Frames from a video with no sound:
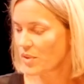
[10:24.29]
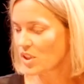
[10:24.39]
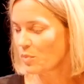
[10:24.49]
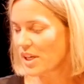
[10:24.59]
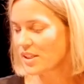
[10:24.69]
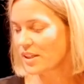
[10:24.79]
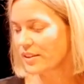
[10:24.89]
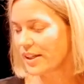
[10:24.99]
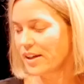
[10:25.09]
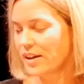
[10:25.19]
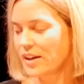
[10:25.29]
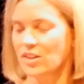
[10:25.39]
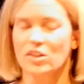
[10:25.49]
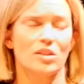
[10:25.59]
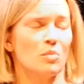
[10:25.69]
So basically,
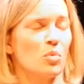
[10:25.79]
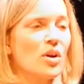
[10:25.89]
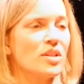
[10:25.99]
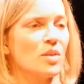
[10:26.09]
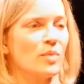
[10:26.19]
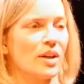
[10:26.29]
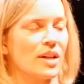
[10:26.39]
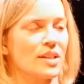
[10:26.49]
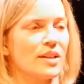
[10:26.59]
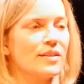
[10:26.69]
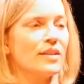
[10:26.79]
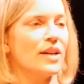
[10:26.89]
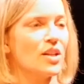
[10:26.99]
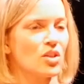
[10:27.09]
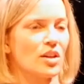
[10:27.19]
it's just important to realize that the
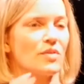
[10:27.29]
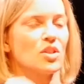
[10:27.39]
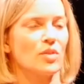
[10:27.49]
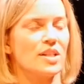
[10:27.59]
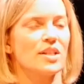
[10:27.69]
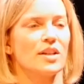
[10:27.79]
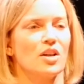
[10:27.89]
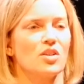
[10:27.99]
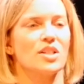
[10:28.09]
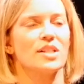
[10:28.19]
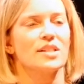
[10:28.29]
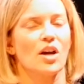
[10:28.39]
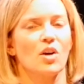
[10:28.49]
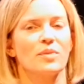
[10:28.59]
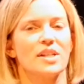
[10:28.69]
nature of screen technology
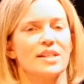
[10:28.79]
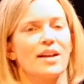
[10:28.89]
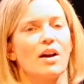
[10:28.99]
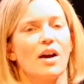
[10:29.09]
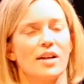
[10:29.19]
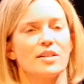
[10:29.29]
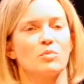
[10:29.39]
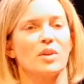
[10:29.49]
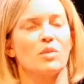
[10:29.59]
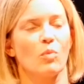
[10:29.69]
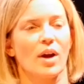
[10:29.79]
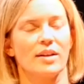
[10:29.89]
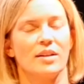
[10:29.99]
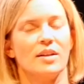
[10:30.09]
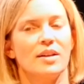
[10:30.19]
itself is at odds with
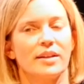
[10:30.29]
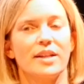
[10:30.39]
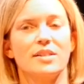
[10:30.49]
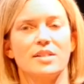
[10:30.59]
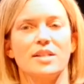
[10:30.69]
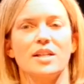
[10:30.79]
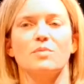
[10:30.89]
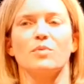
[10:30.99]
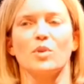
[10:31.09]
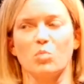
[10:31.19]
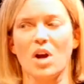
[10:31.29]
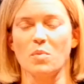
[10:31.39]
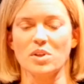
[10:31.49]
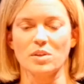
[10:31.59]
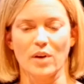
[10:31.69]
what kids need for
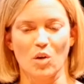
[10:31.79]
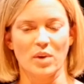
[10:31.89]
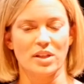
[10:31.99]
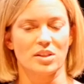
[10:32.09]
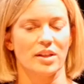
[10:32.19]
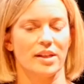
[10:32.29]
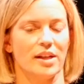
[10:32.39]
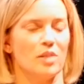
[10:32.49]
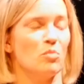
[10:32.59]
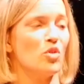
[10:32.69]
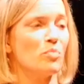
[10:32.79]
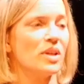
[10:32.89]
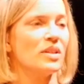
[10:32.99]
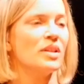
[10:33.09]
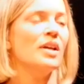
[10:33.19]
proper development. So they need
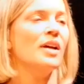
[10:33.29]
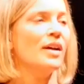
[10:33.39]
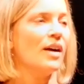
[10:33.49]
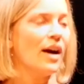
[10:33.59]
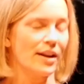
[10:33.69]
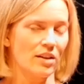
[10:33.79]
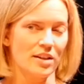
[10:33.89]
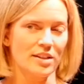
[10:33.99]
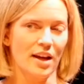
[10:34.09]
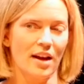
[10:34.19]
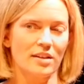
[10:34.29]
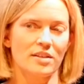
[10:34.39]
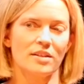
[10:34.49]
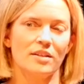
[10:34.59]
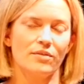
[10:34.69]
movement, eye contact,
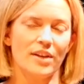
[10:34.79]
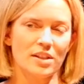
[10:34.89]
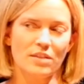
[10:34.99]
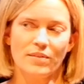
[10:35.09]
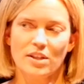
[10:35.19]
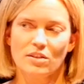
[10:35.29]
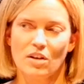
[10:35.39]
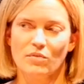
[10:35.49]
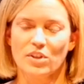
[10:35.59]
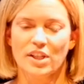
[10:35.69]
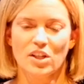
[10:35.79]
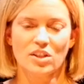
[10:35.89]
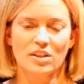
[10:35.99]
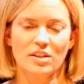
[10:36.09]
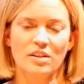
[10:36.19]
face-to-face
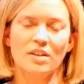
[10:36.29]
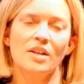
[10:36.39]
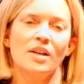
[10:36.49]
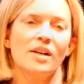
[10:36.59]
conversation,